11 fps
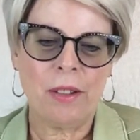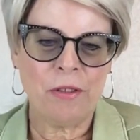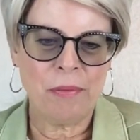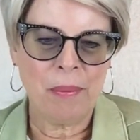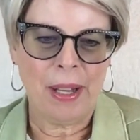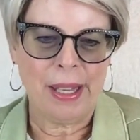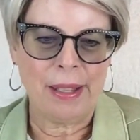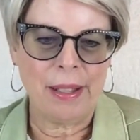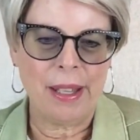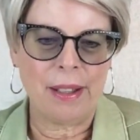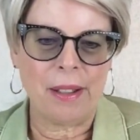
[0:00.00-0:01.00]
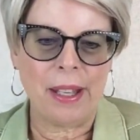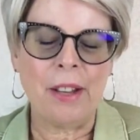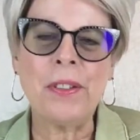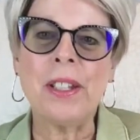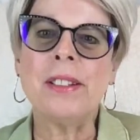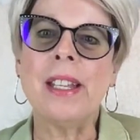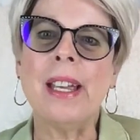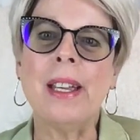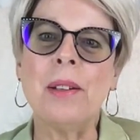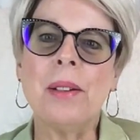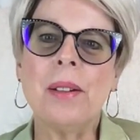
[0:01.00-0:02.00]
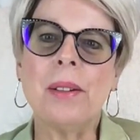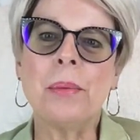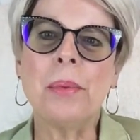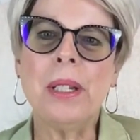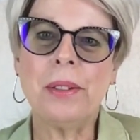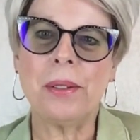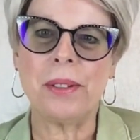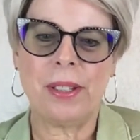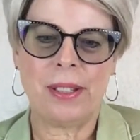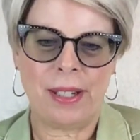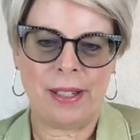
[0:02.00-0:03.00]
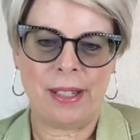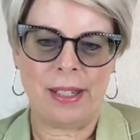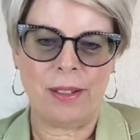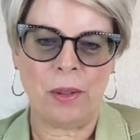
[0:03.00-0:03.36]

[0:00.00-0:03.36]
of my FSA research studies,